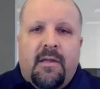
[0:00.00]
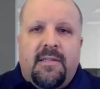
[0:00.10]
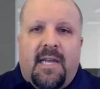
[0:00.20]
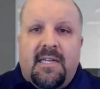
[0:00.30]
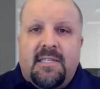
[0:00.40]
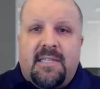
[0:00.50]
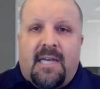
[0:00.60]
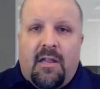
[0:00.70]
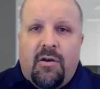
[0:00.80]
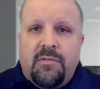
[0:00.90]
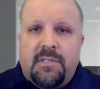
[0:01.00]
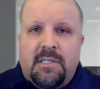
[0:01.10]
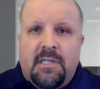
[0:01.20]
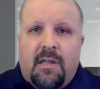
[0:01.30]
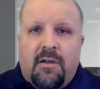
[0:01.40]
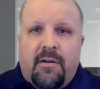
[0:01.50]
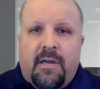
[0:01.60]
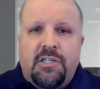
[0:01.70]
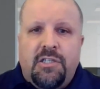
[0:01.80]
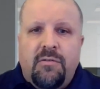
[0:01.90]
Data silos is another
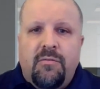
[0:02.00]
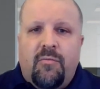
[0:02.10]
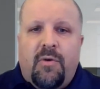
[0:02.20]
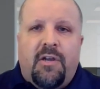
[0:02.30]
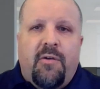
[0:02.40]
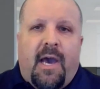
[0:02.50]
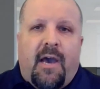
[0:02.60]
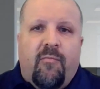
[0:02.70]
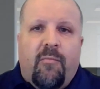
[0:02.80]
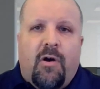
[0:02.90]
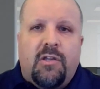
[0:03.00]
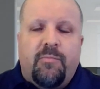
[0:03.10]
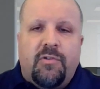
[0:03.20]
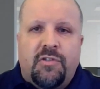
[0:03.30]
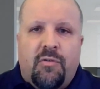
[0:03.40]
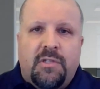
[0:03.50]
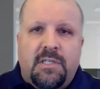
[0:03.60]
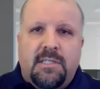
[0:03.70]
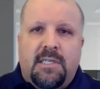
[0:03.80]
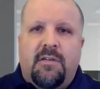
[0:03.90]
issue where you have multiple
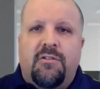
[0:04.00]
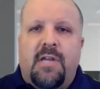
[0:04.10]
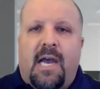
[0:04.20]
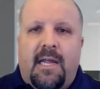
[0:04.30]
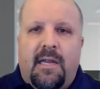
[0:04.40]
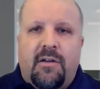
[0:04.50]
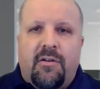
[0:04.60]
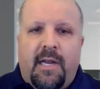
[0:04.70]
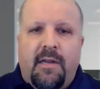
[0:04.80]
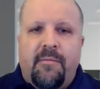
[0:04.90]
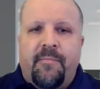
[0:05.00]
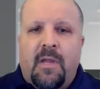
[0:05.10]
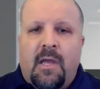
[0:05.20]
sources and they're not integrated.